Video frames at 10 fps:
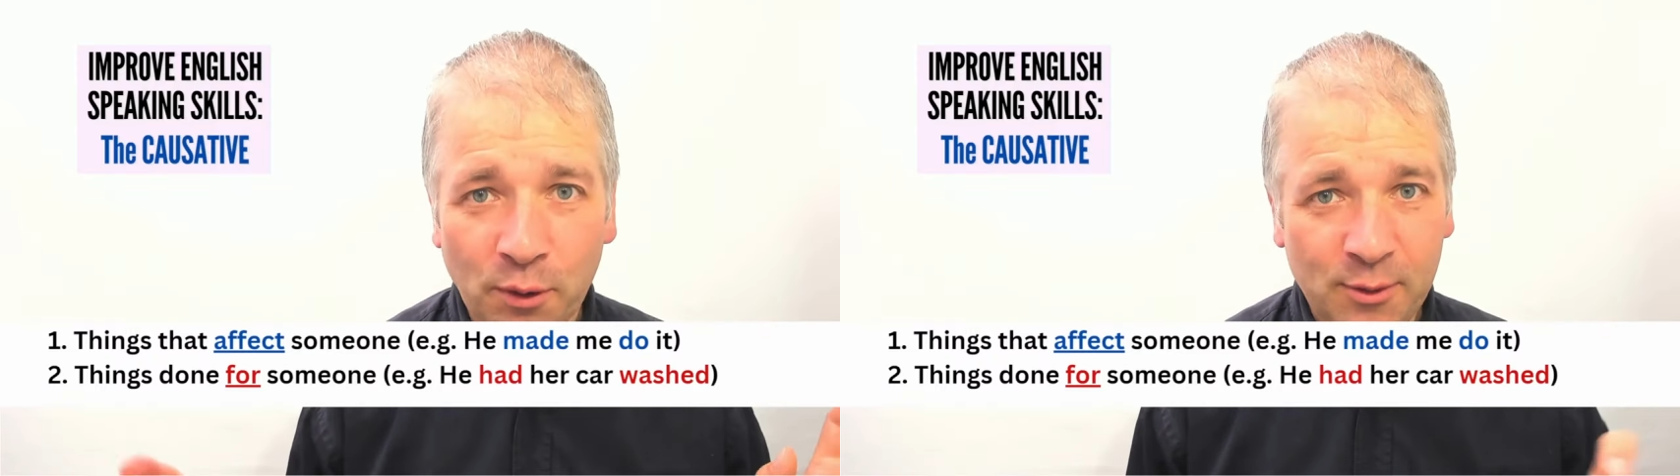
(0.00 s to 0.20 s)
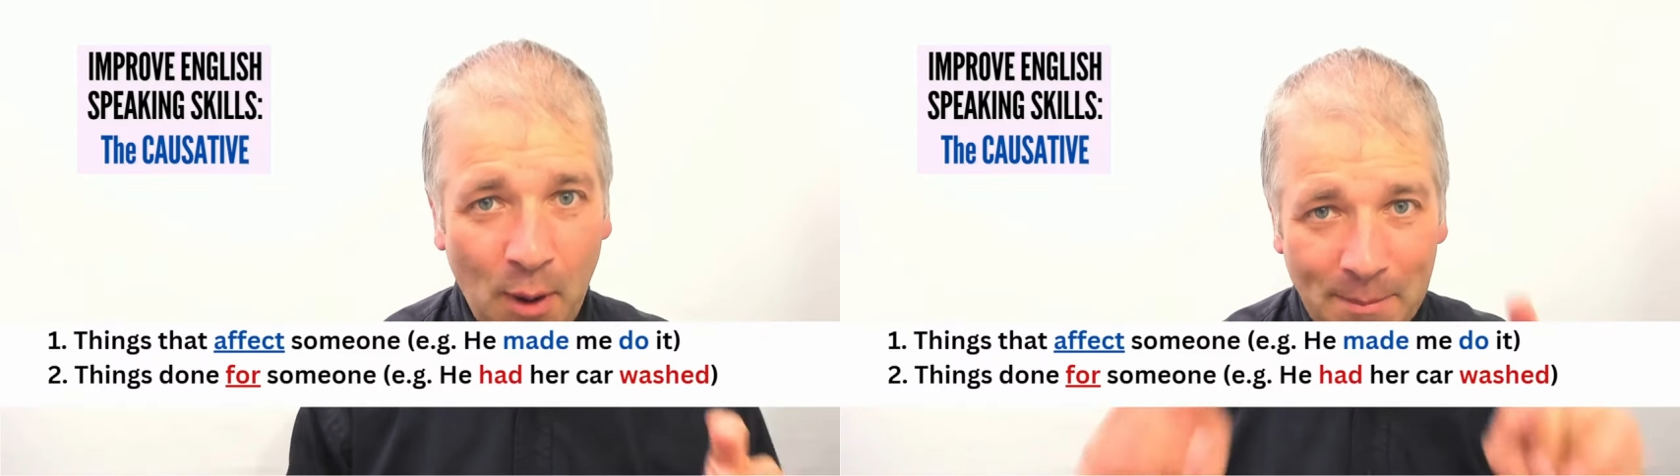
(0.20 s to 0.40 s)

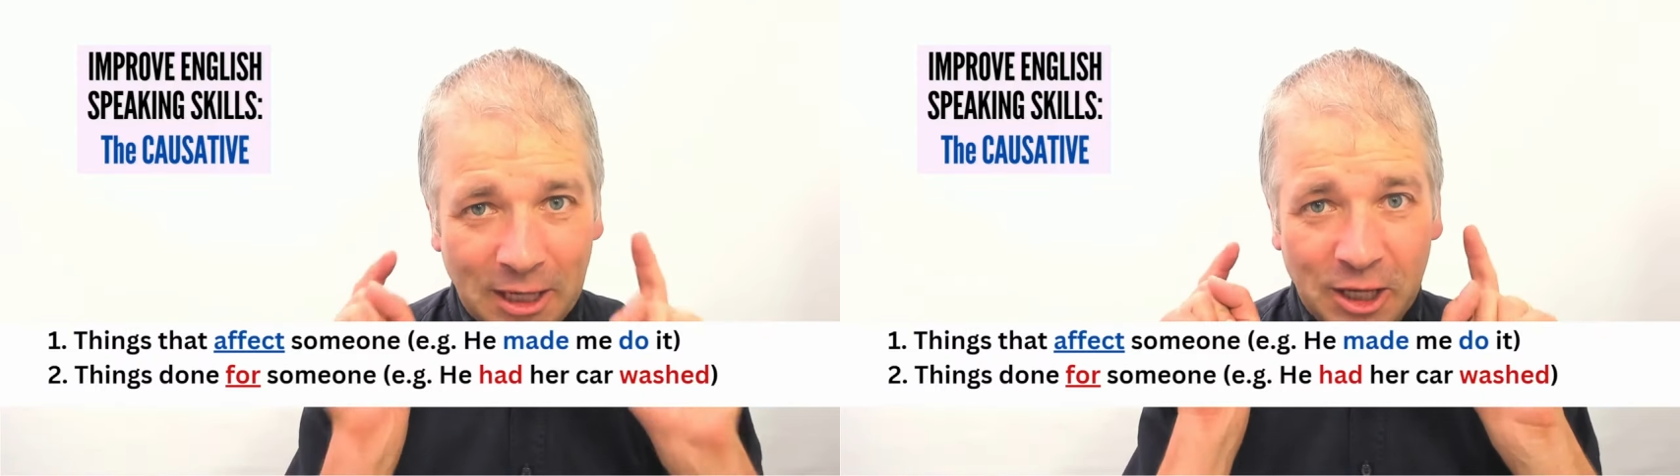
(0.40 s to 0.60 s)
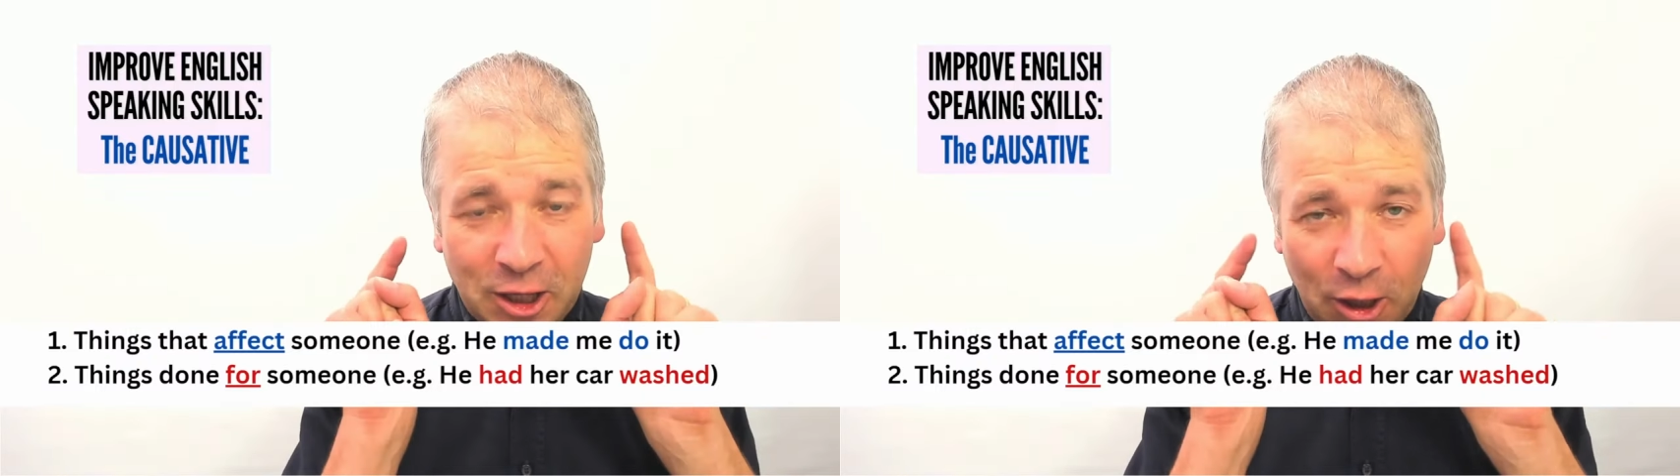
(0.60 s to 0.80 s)
So I'm
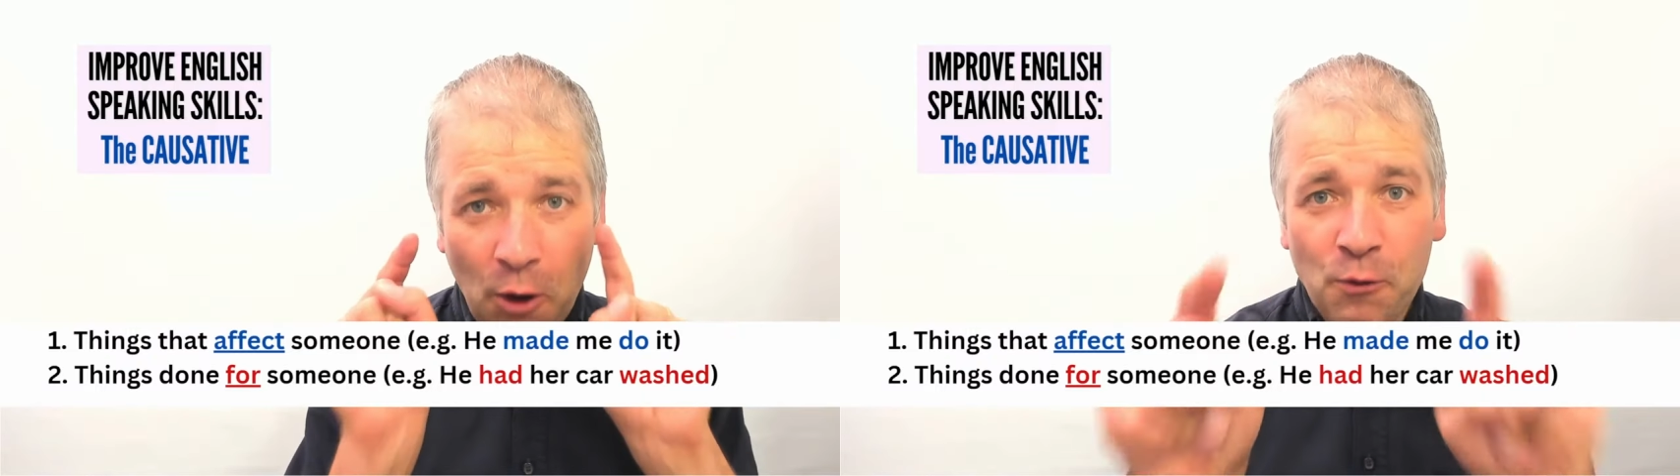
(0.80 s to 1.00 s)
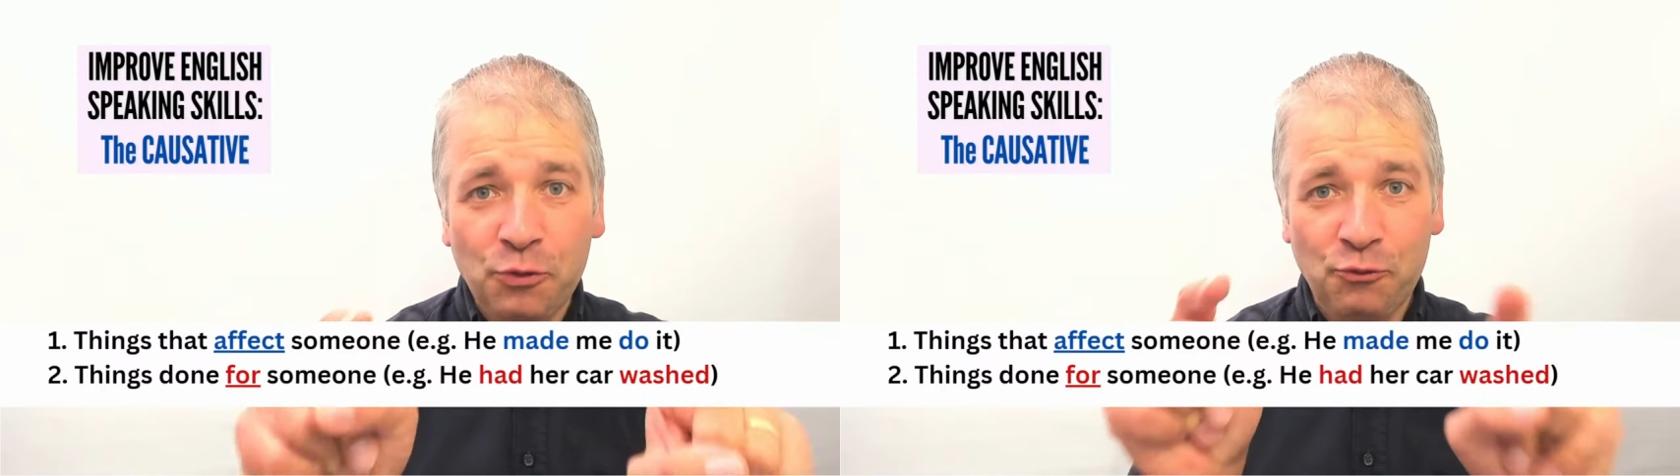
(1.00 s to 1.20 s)
going to
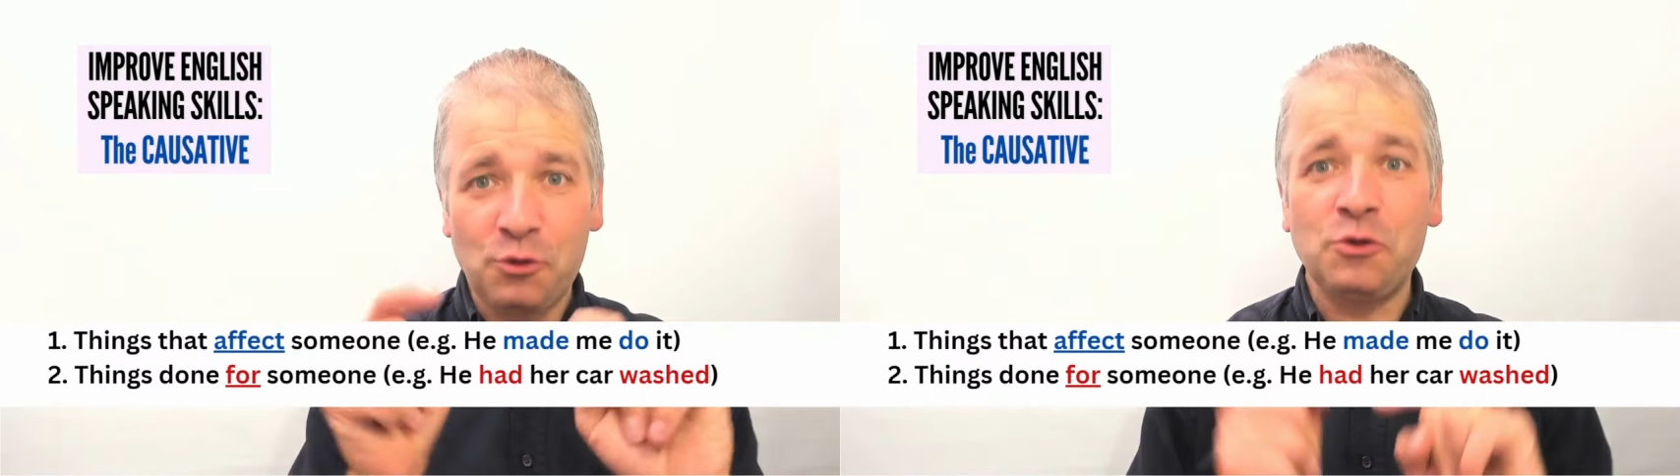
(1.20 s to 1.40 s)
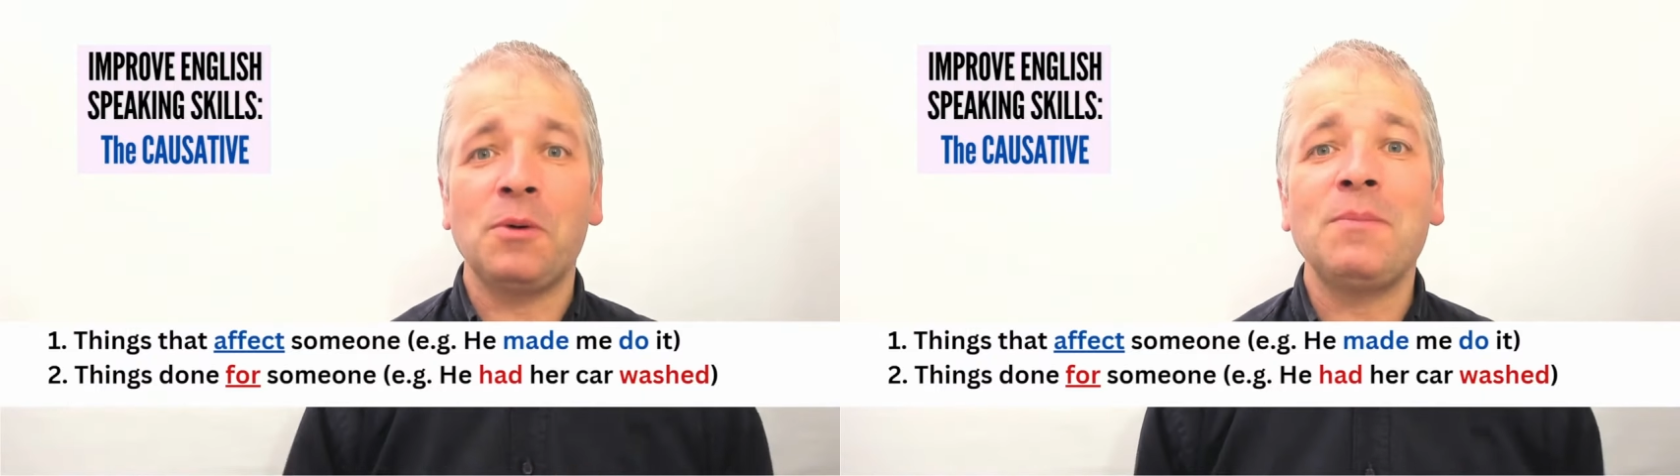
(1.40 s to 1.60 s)
go
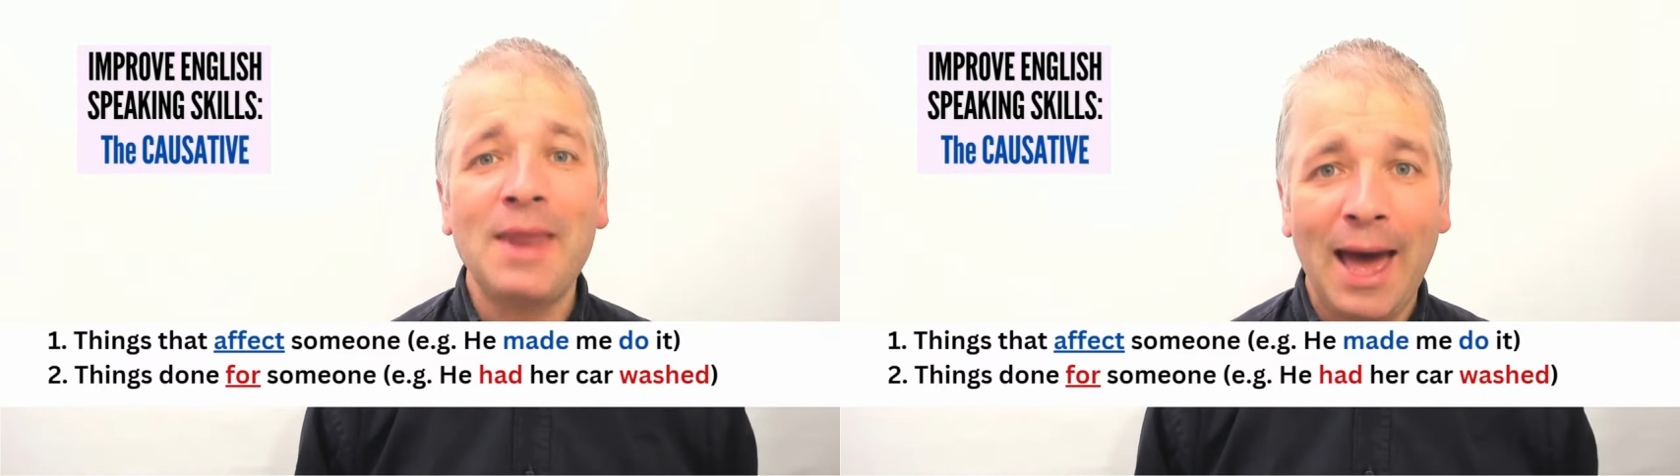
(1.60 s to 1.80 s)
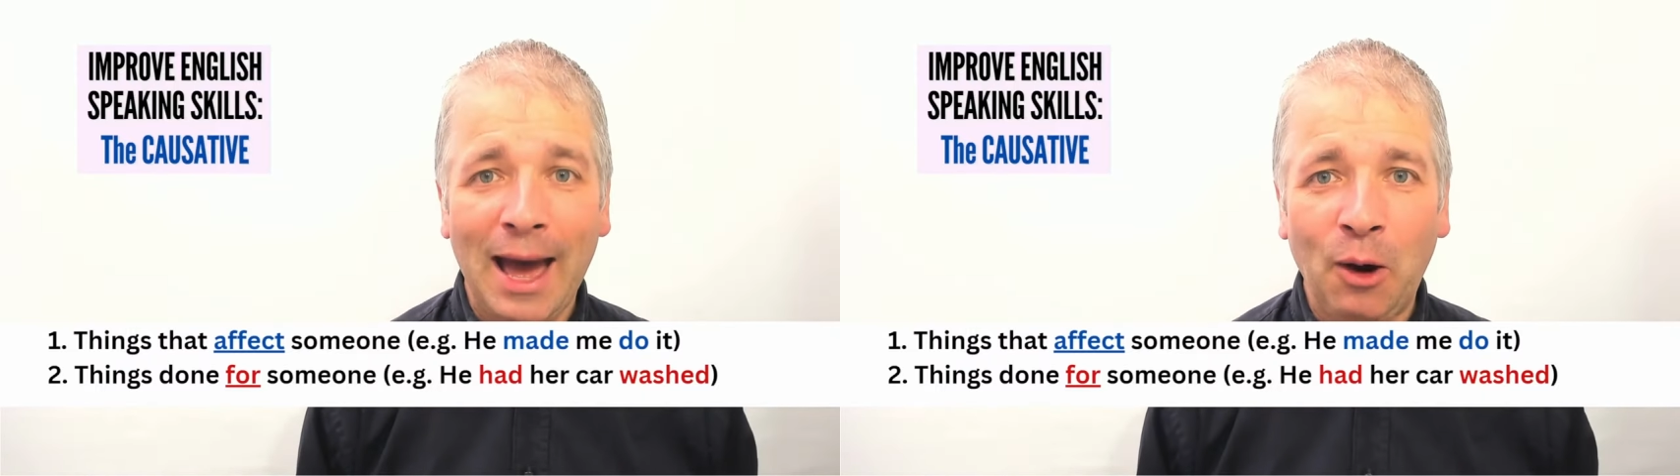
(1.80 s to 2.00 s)
through them
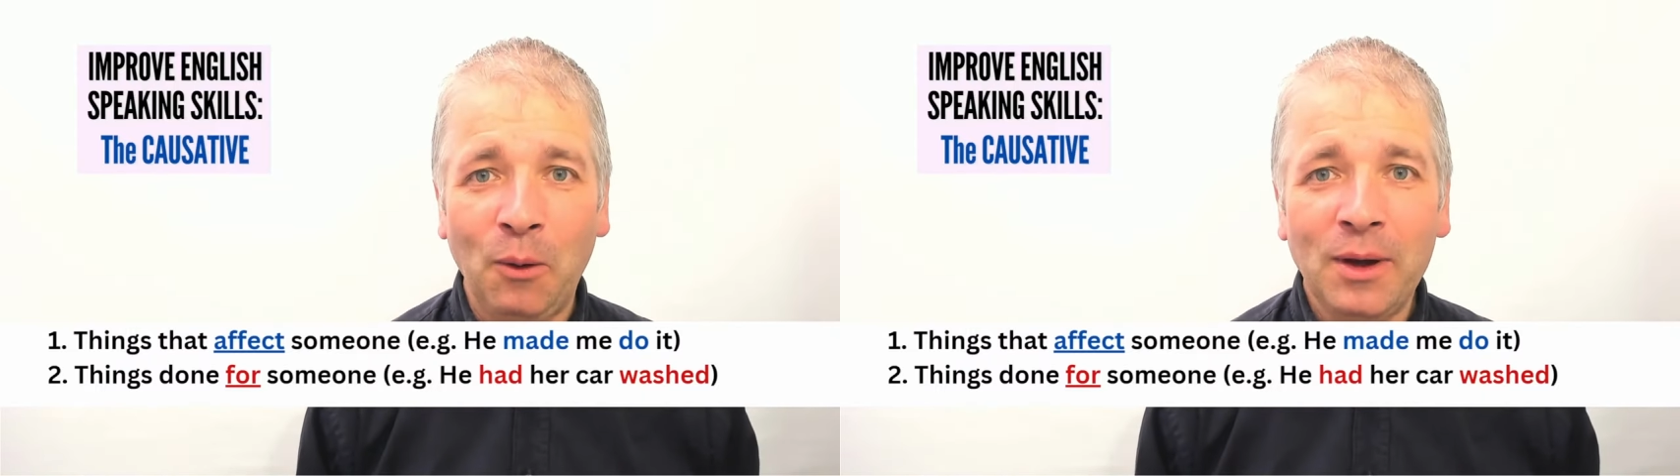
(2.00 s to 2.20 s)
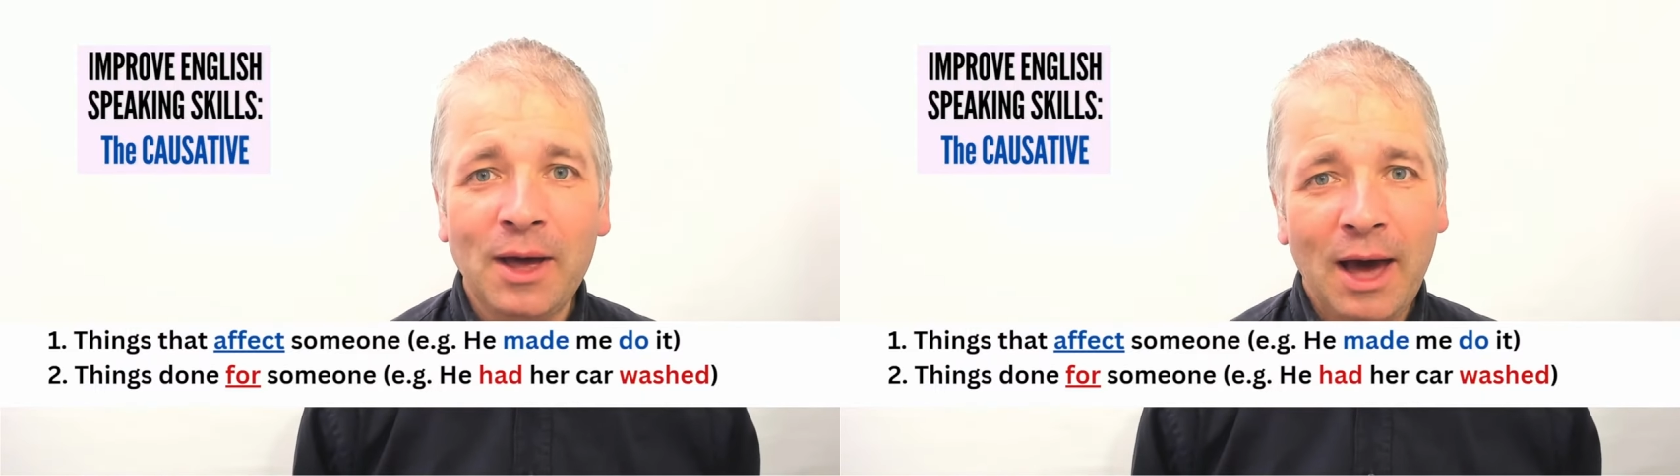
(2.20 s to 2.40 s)
now.